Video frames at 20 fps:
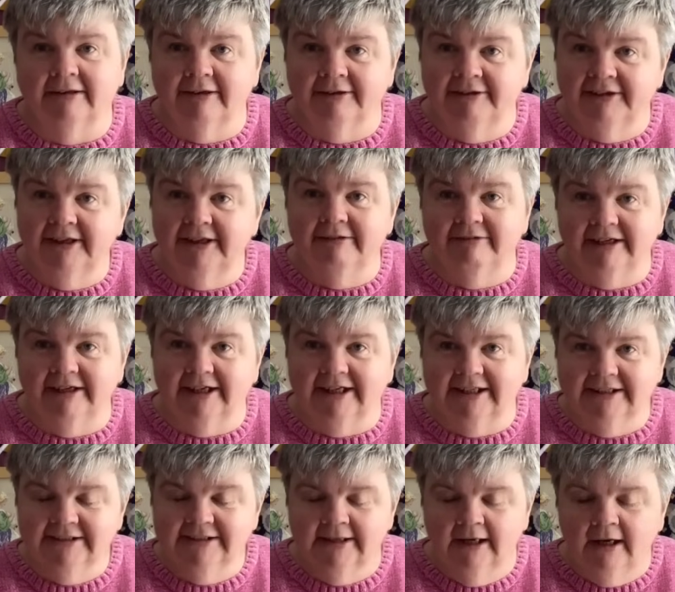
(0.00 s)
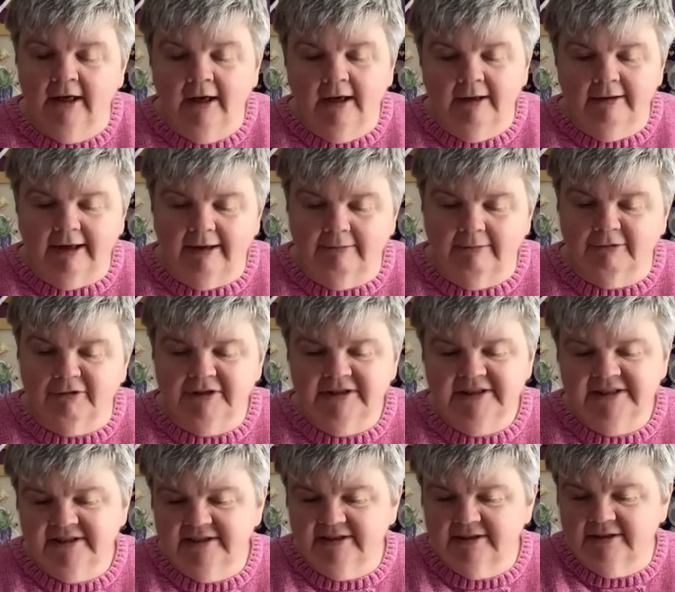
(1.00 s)
theory is that I'm going
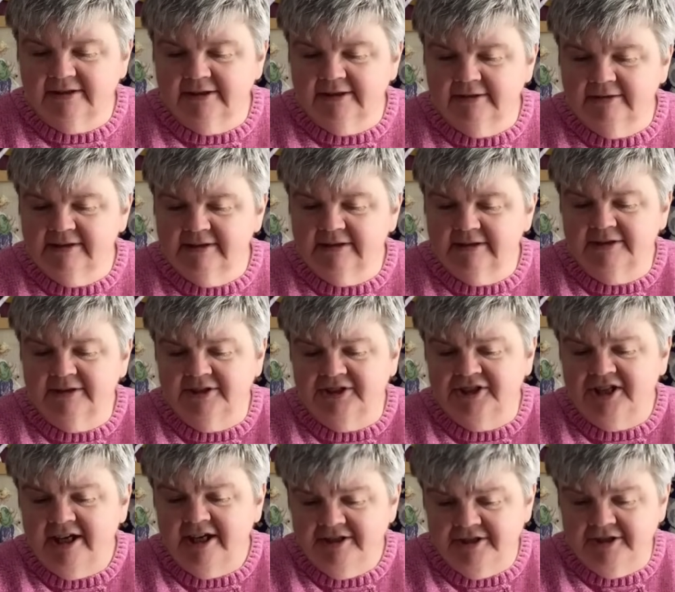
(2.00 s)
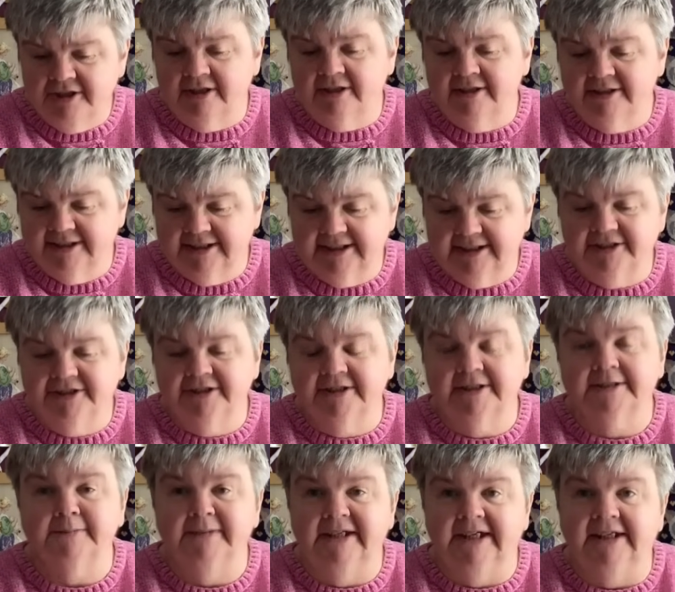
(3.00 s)
to the Cheshire
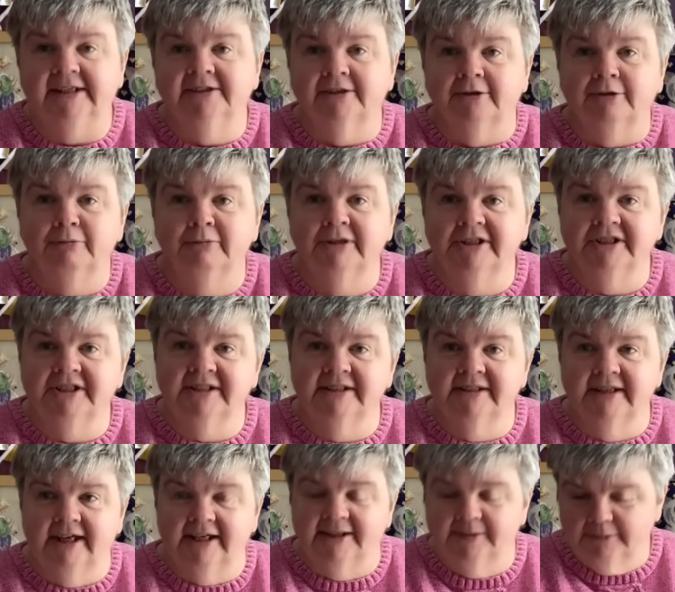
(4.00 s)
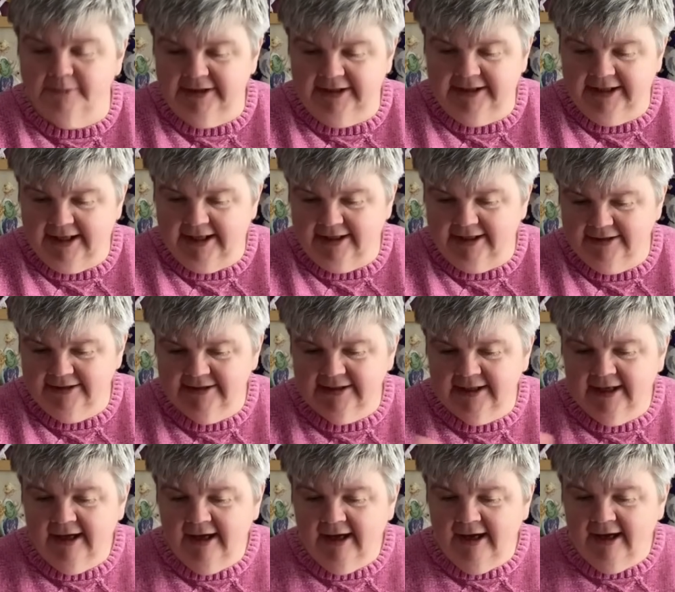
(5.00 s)
Stitchers meetup, which is next weekend,
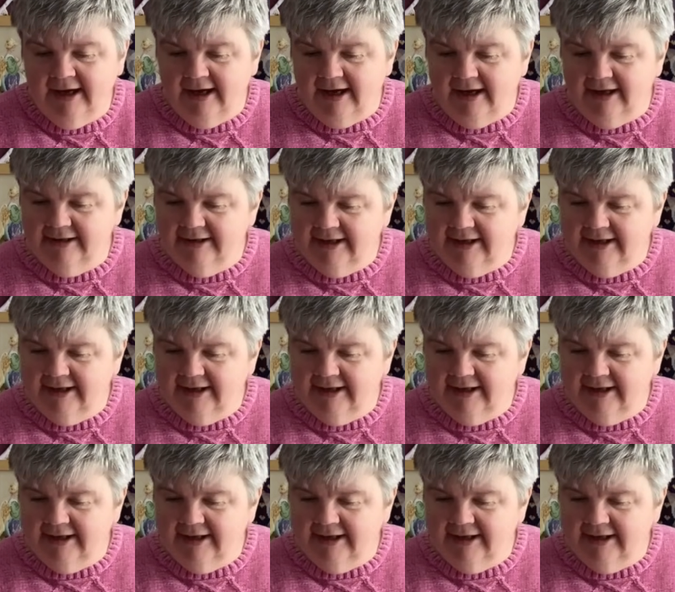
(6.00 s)
and